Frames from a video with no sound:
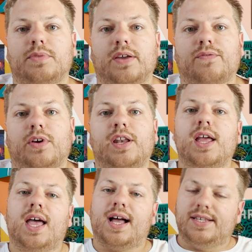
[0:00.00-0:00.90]
different
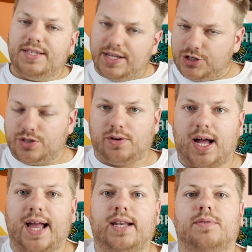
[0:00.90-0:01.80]
additional
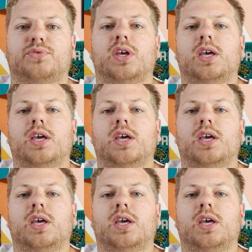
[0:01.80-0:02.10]
items